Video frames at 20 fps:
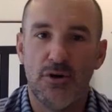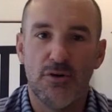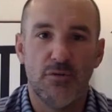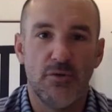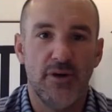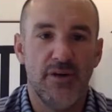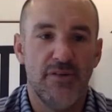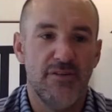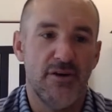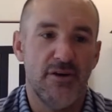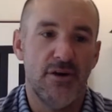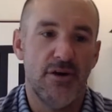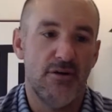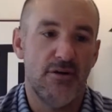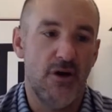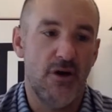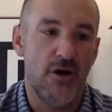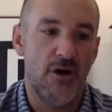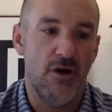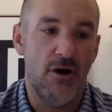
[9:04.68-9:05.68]
with are
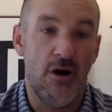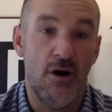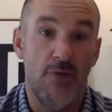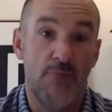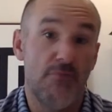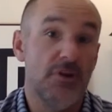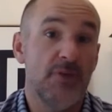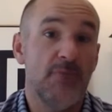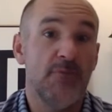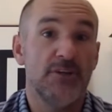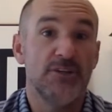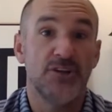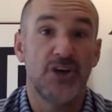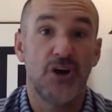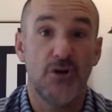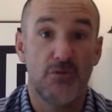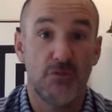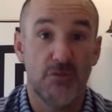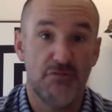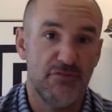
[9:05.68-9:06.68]
pretty much
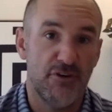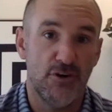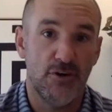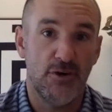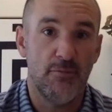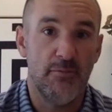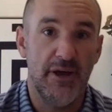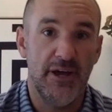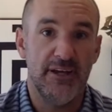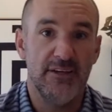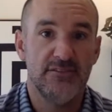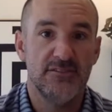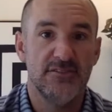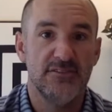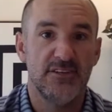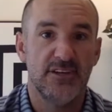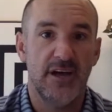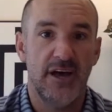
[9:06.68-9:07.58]
all referral based.